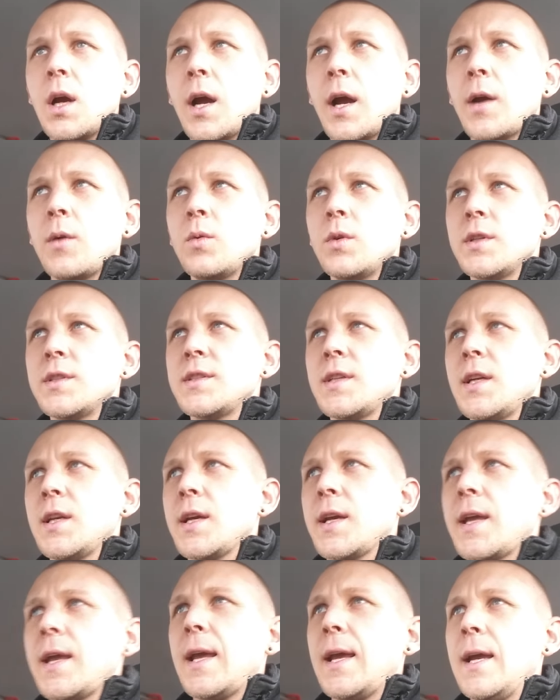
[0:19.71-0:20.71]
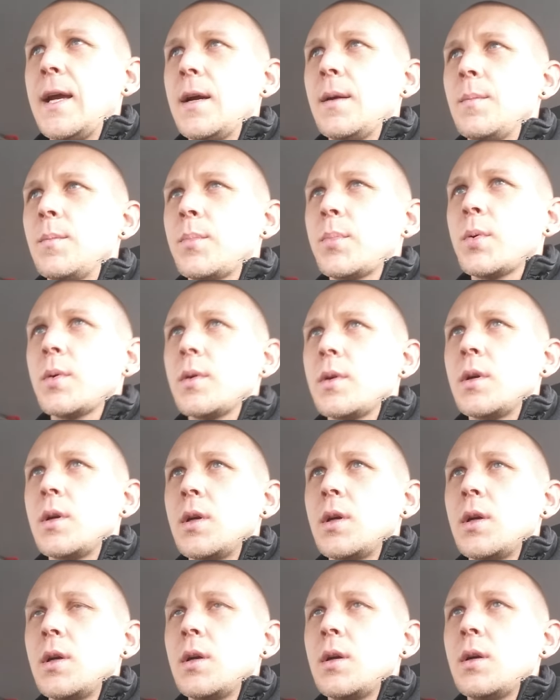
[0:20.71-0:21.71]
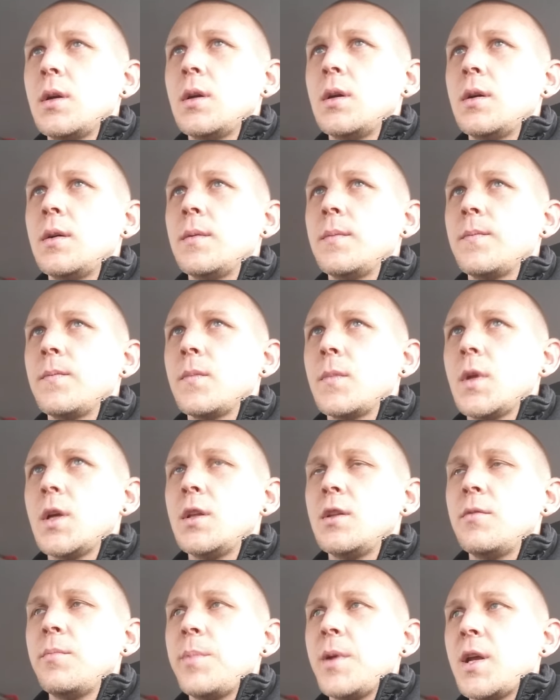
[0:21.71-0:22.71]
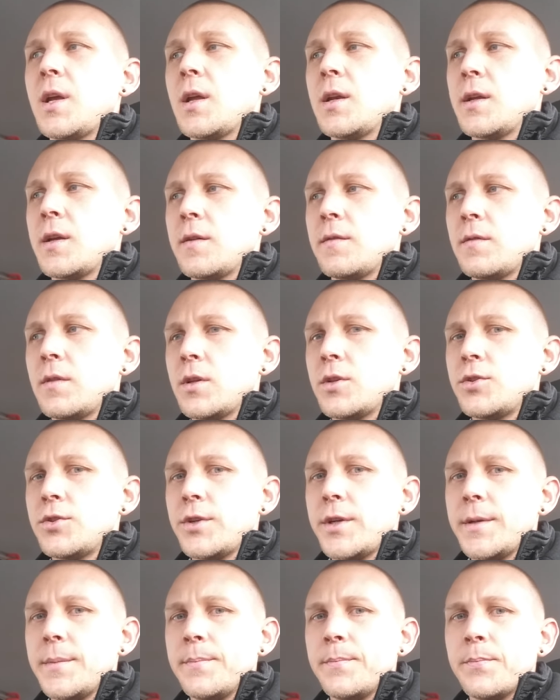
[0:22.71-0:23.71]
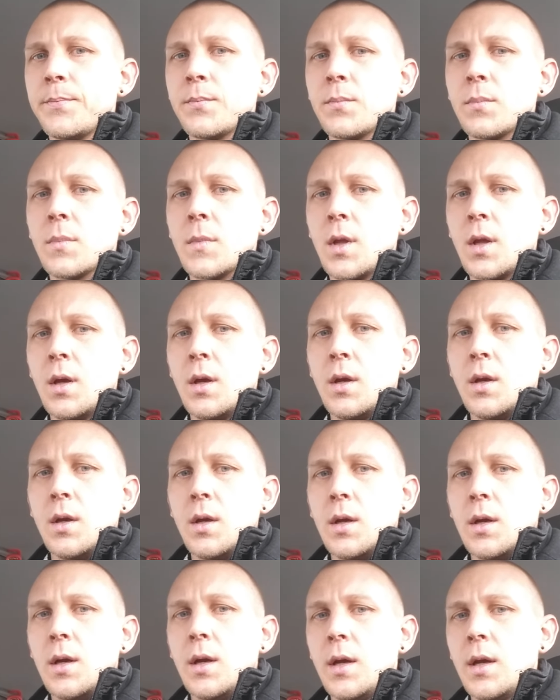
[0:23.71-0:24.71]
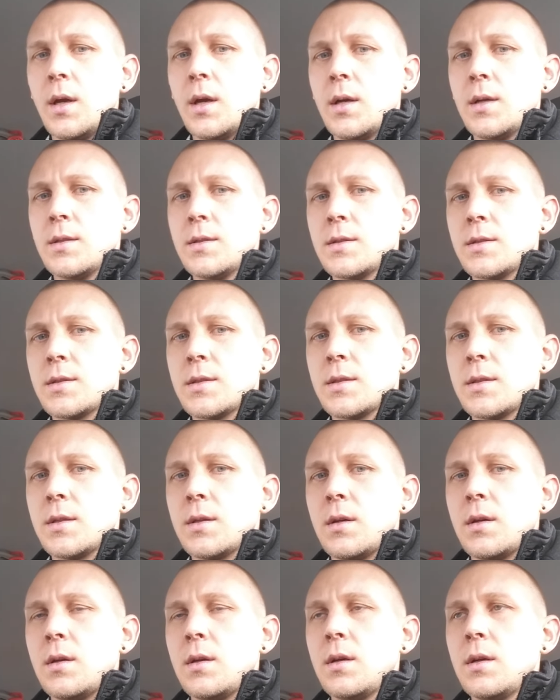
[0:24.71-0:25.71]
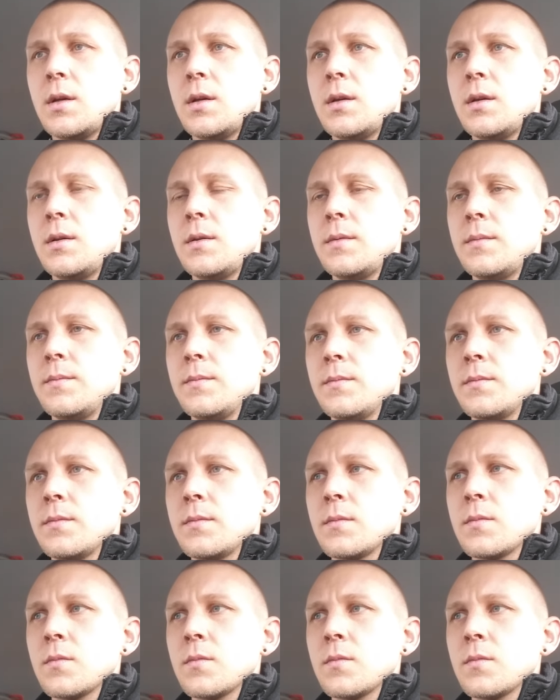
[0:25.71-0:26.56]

I was in a camp um, in the beginning of the dream, and um,